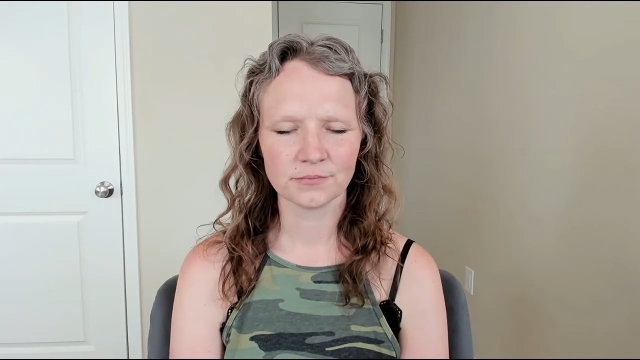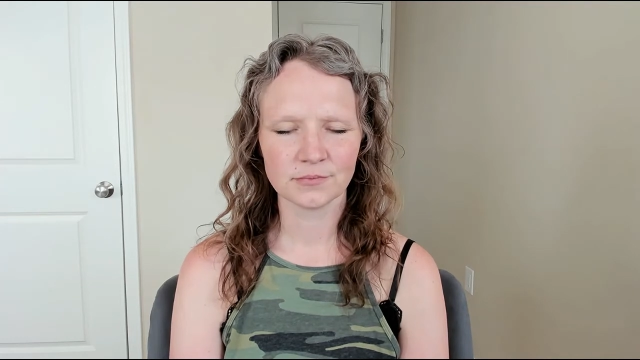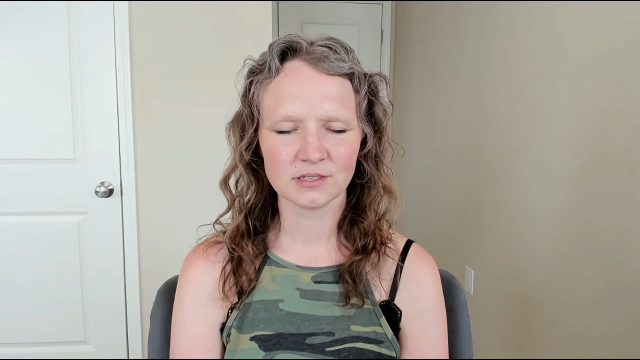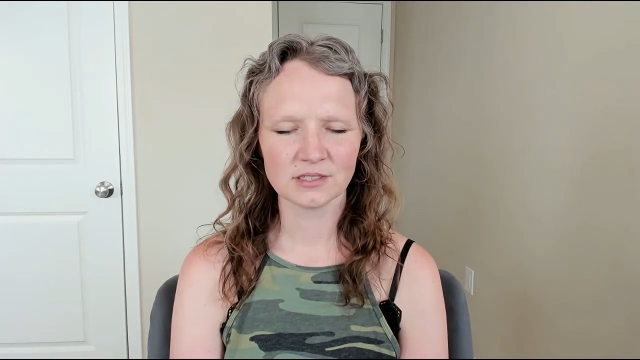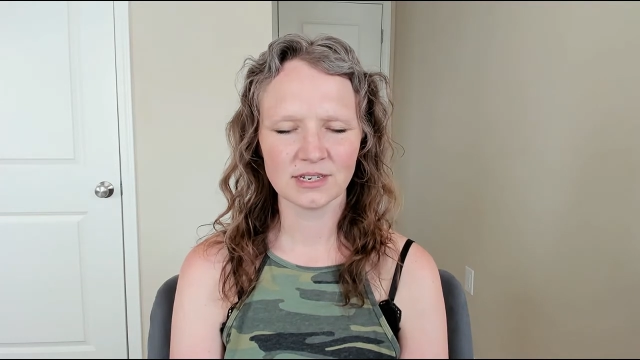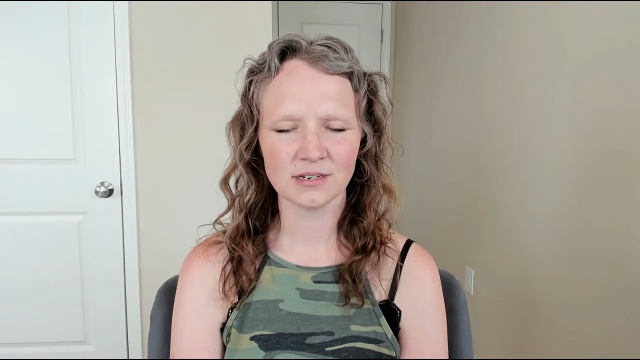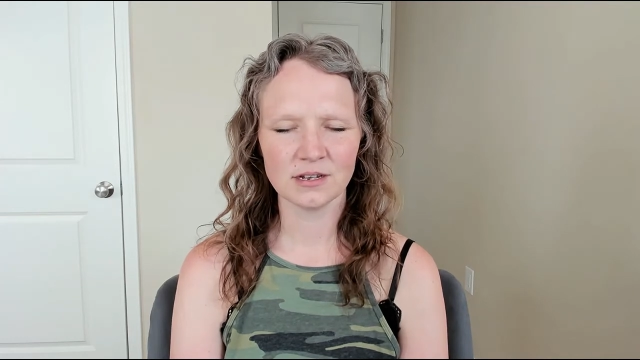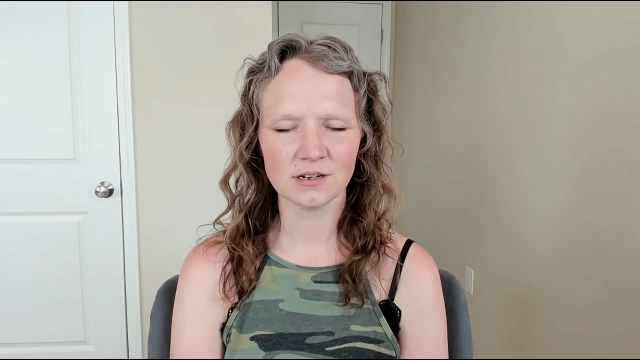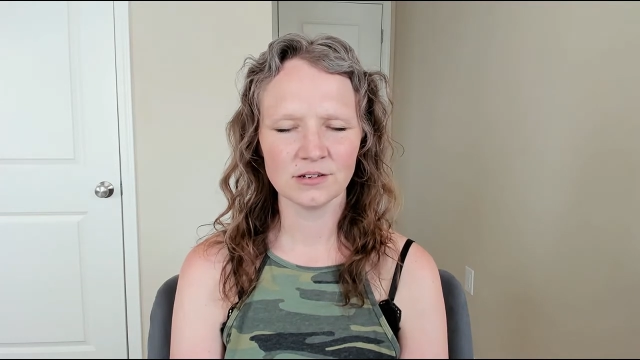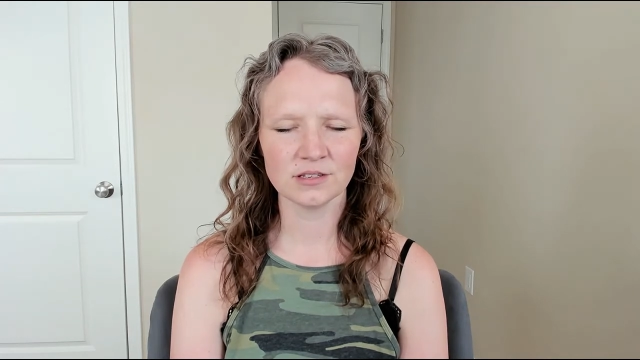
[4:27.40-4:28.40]
It's like,
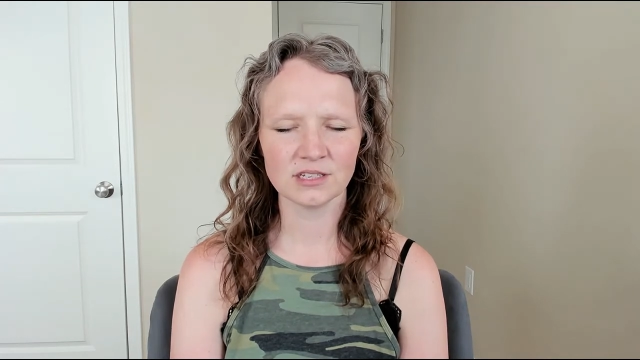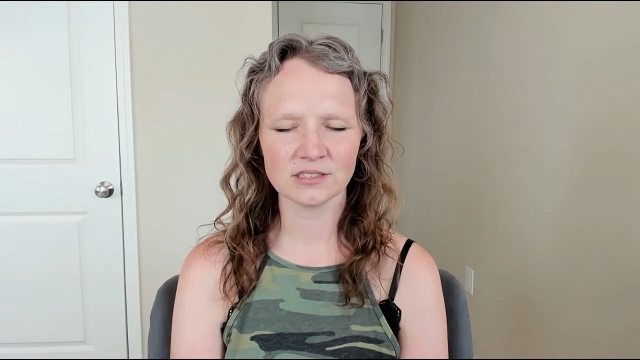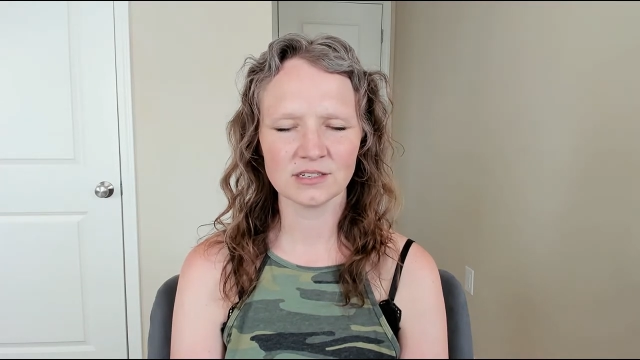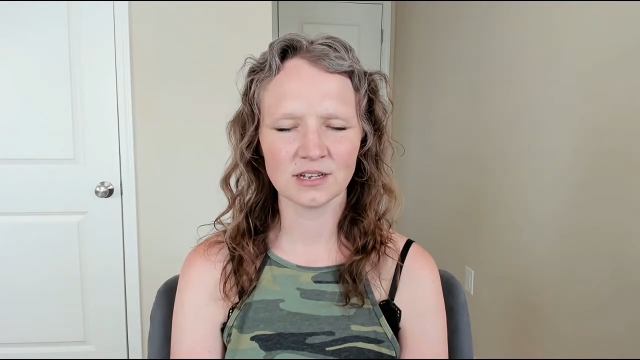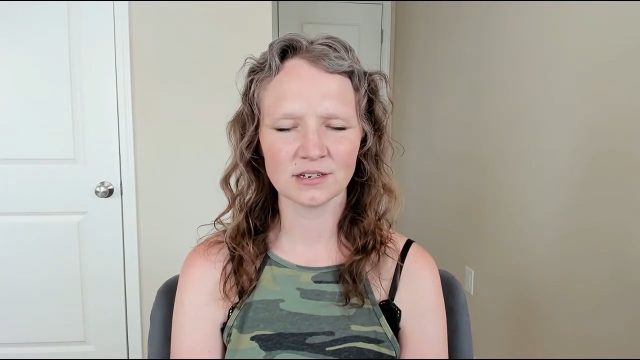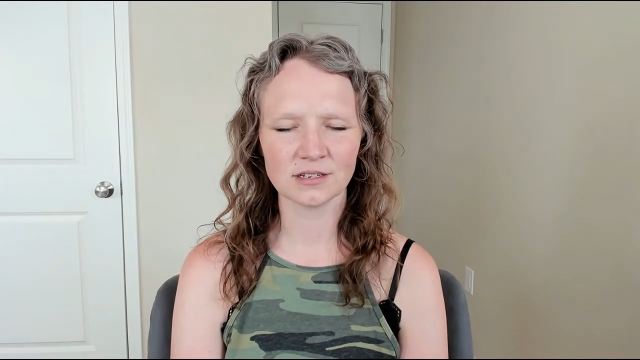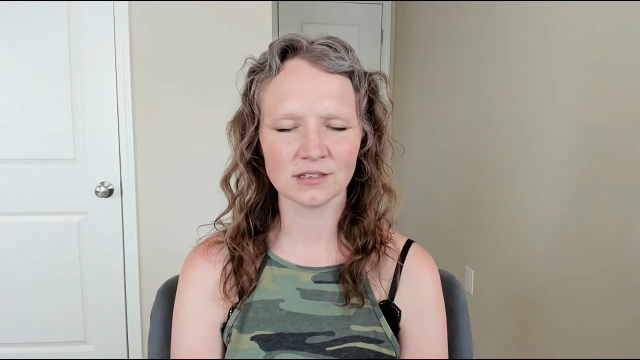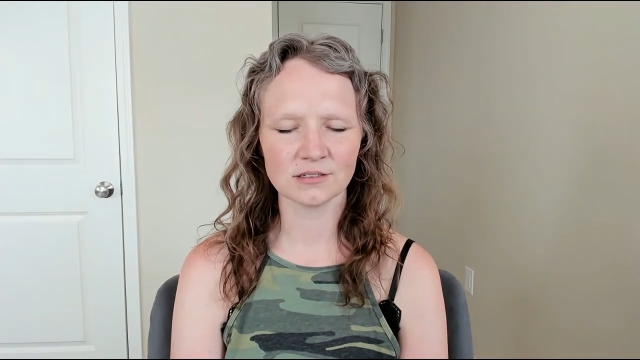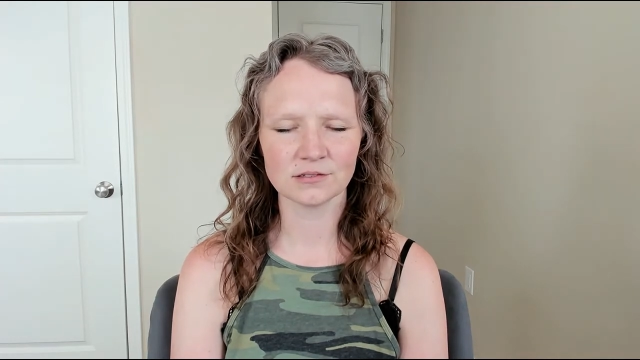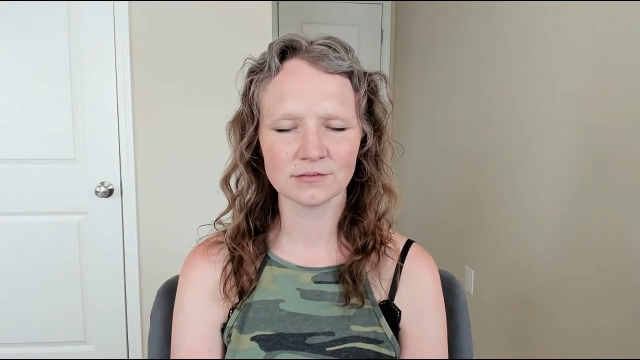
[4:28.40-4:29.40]
no, that's not it.